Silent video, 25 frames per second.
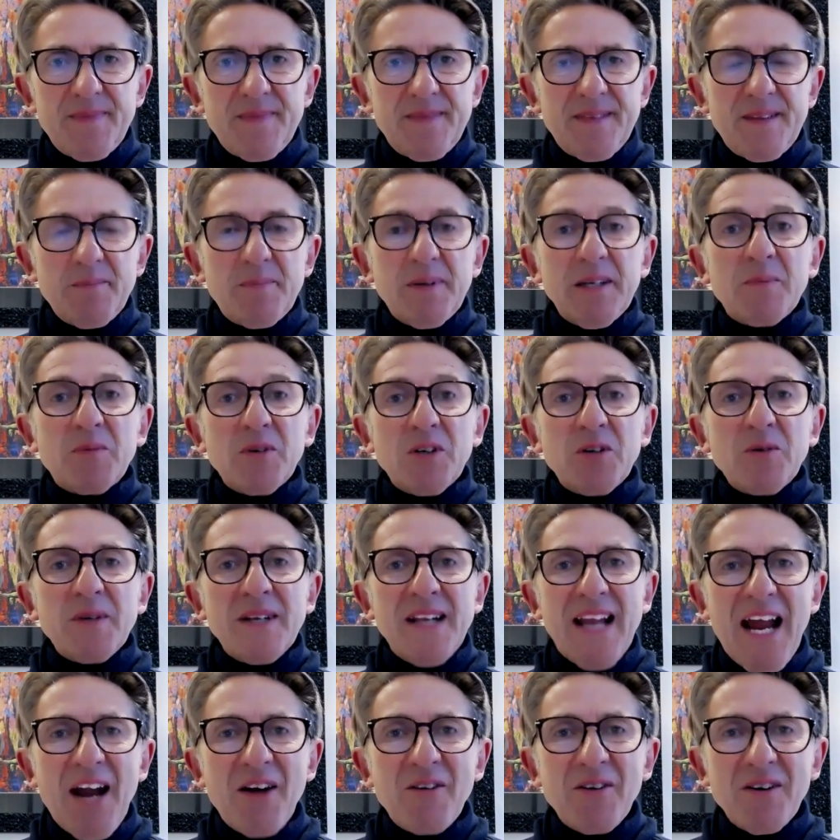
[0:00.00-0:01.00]
the people who
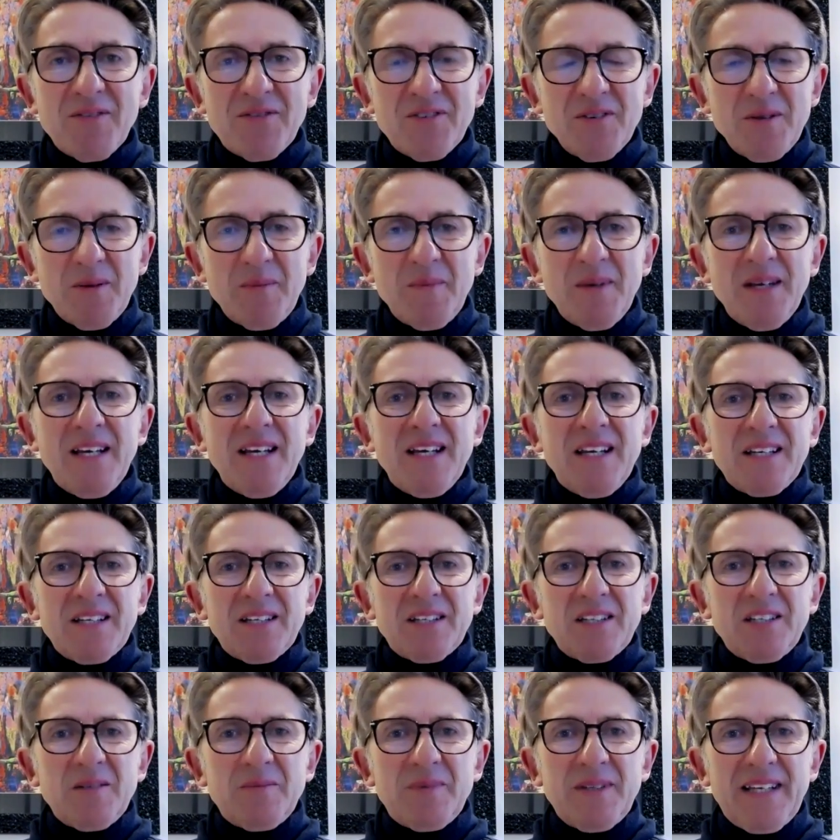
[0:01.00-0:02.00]
inherit from them,
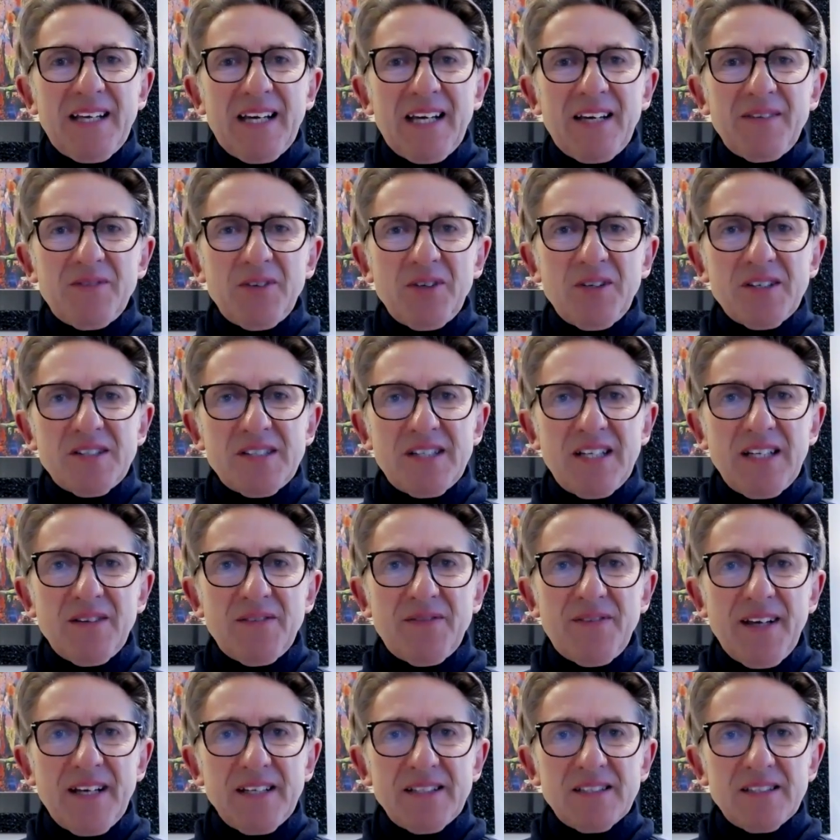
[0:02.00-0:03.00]
are going to be adversely
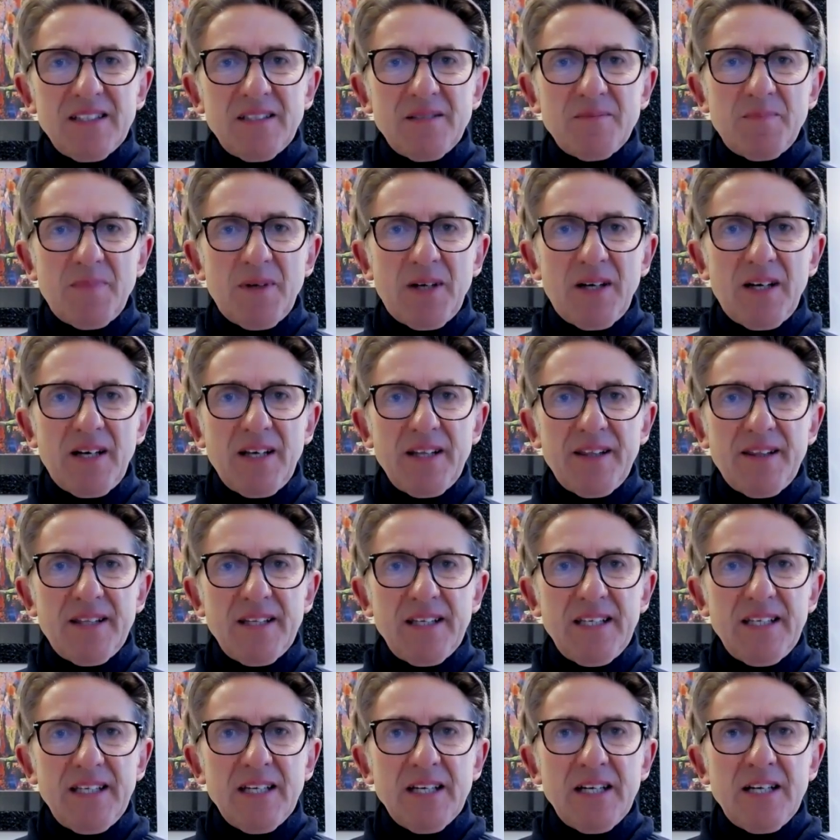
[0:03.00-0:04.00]
affected by
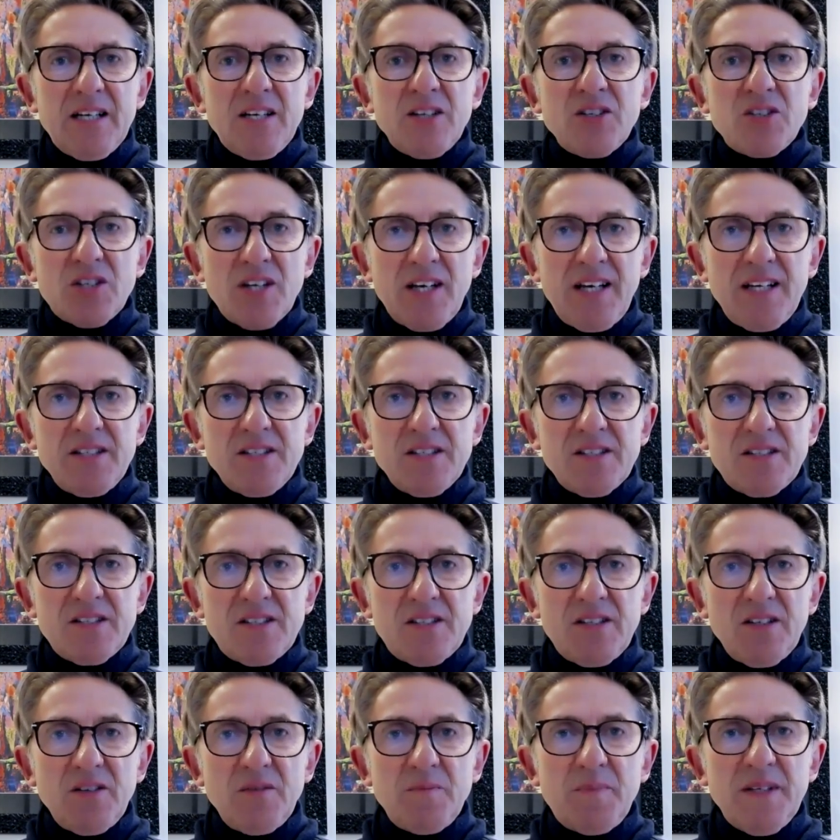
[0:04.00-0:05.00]
the changes
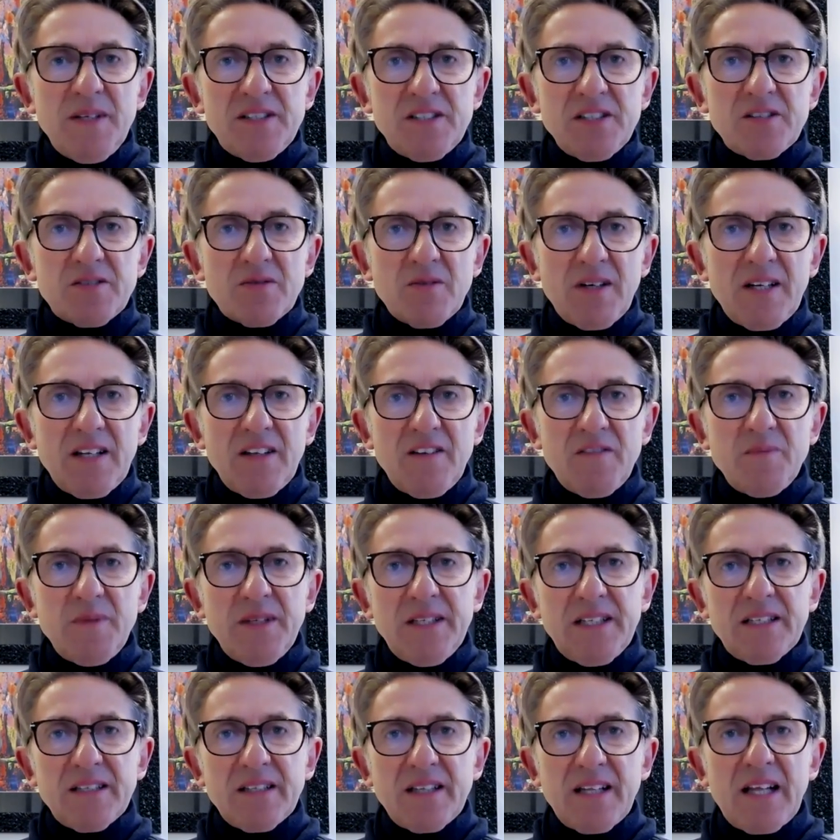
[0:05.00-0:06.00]
to business relief,
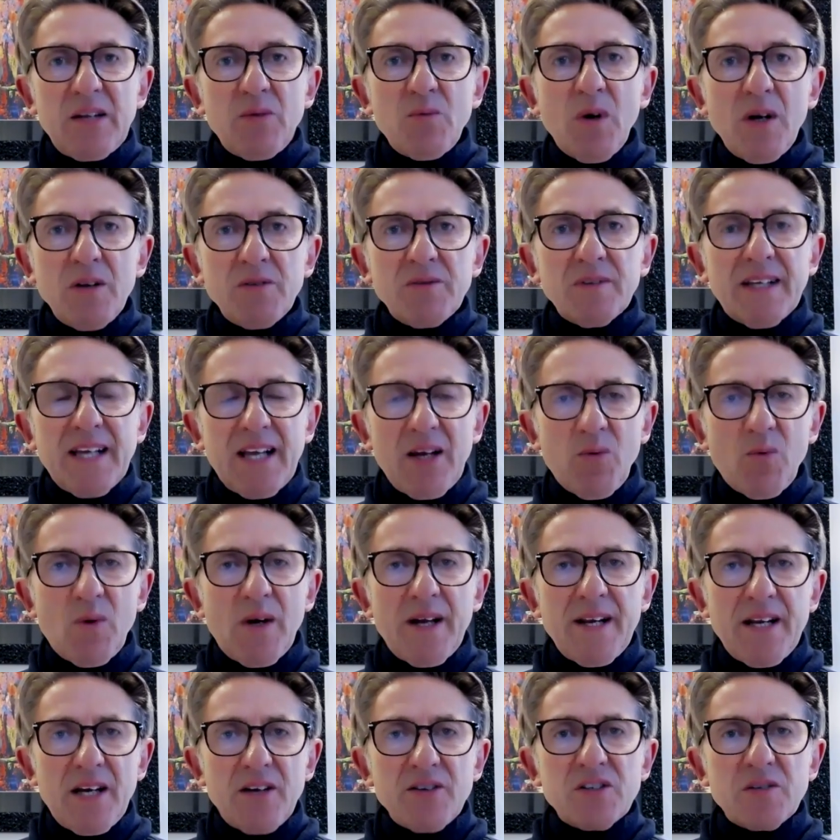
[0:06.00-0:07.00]
meaning that they won't get
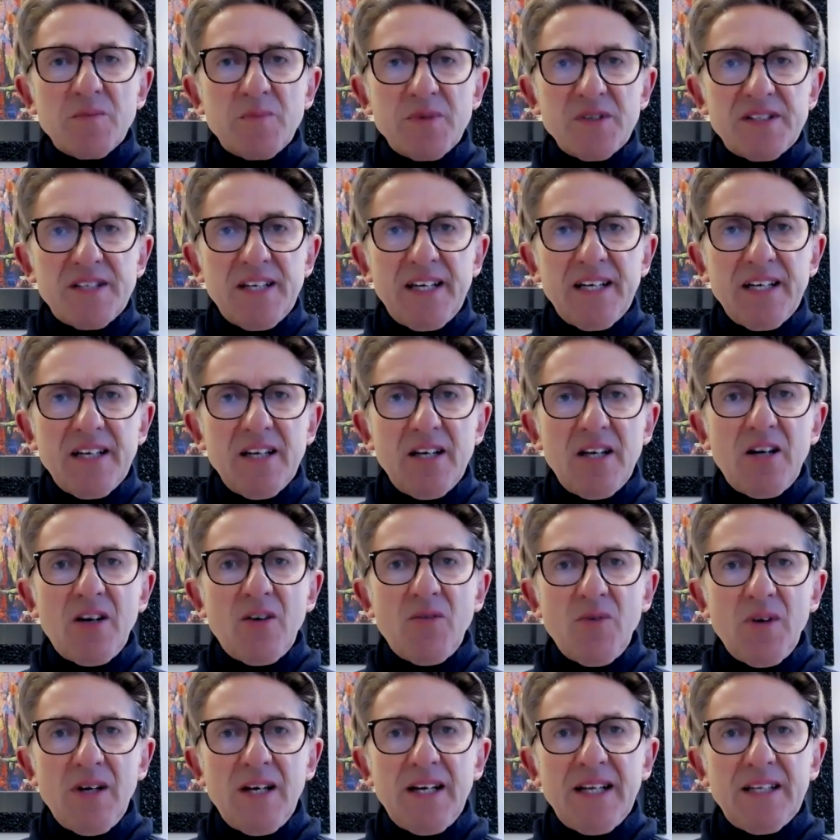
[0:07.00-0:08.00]
100%
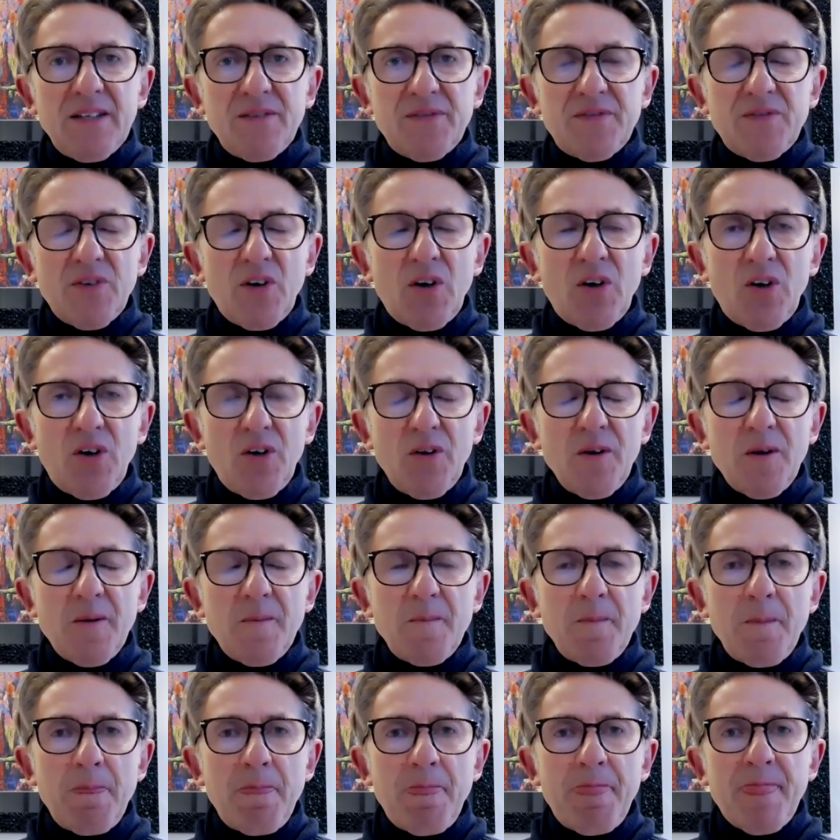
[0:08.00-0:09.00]
relief on
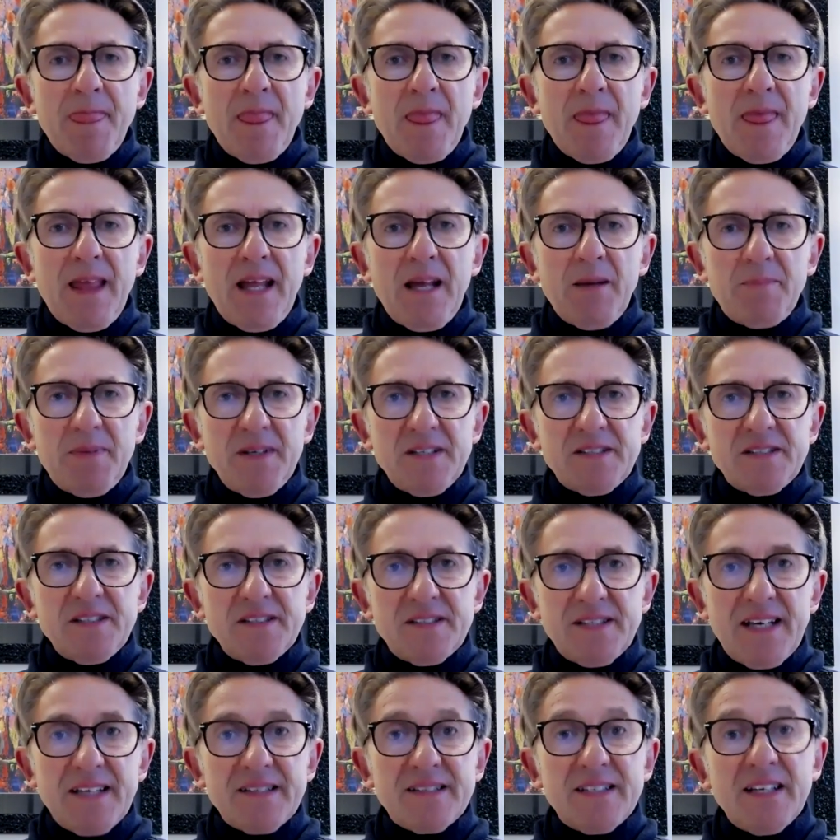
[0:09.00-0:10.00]
their business
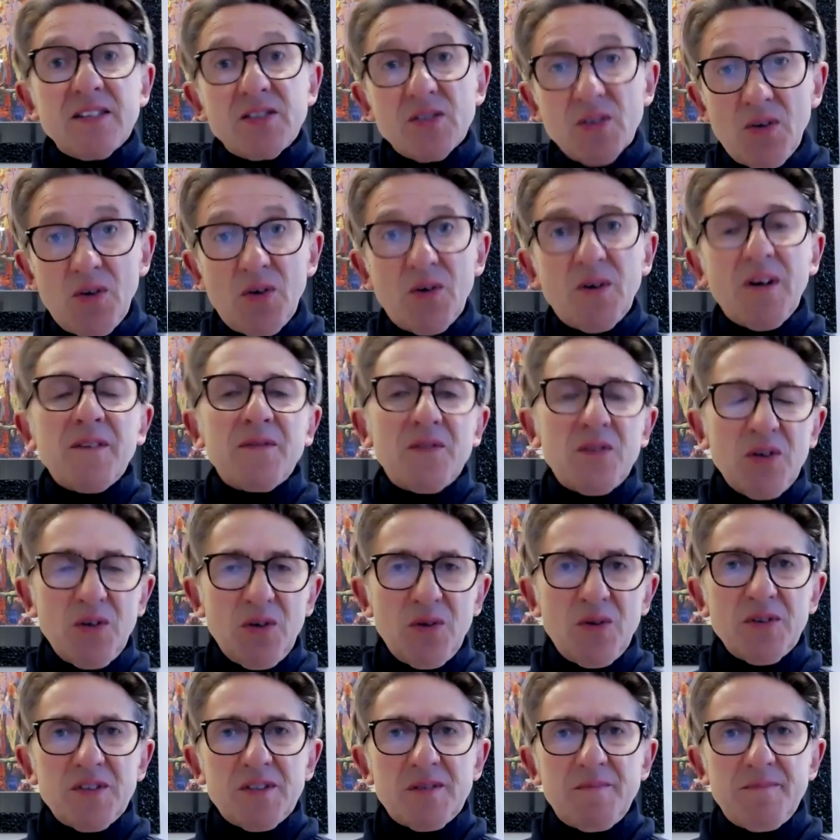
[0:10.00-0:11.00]
assets, or of
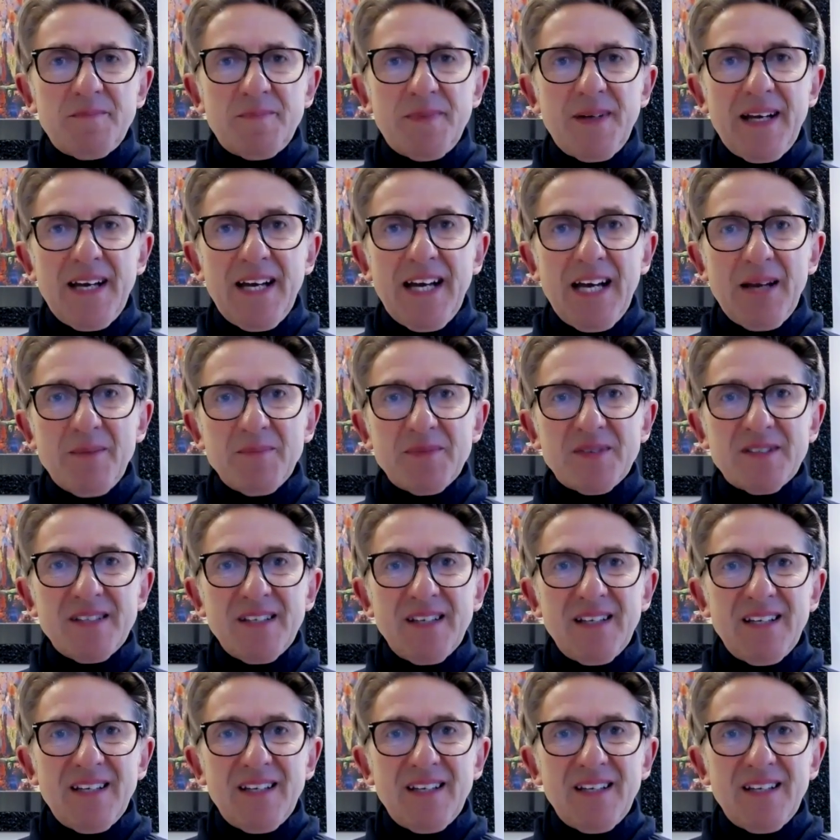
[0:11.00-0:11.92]
course, perhaps